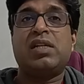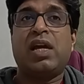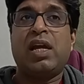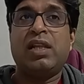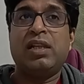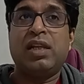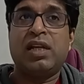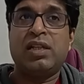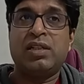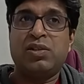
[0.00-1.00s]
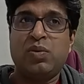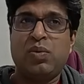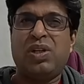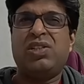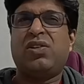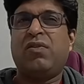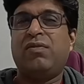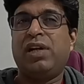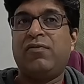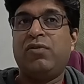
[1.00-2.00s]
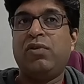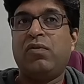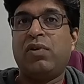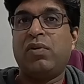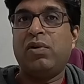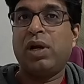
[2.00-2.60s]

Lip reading: and there is no risk of that fluid overload,